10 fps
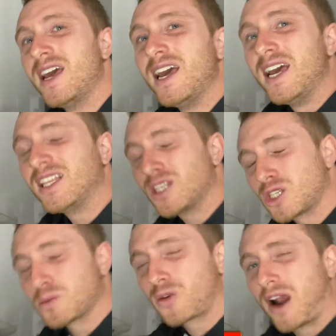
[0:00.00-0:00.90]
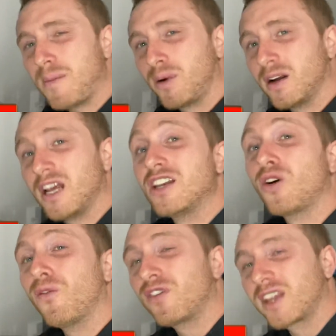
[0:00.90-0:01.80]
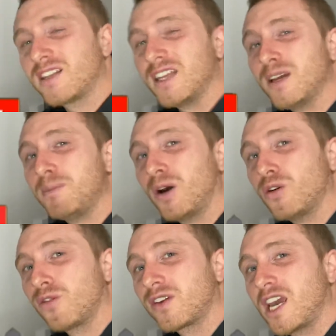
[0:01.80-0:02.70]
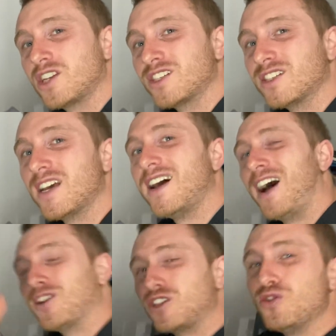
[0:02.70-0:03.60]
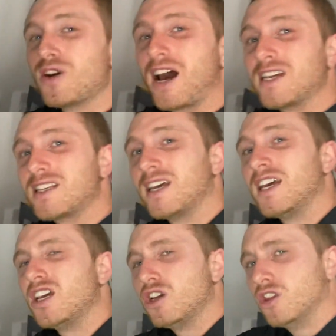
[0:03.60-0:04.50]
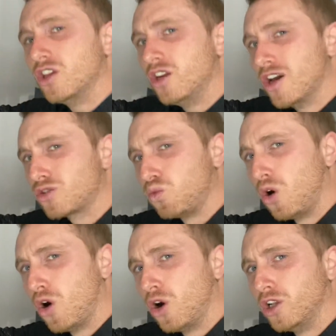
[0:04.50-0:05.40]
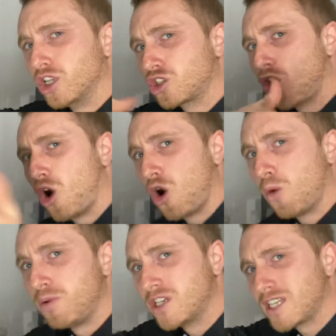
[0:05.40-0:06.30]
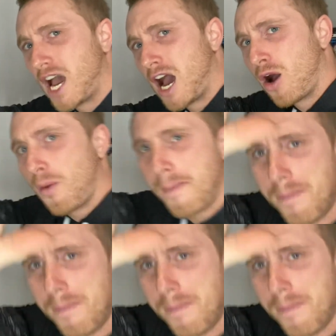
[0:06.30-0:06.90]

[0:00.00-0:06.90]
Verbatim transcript: hit the subscribe button, and don't forget to hit bell notifications. I'll see you guys in the next one. Let's go. Peace out.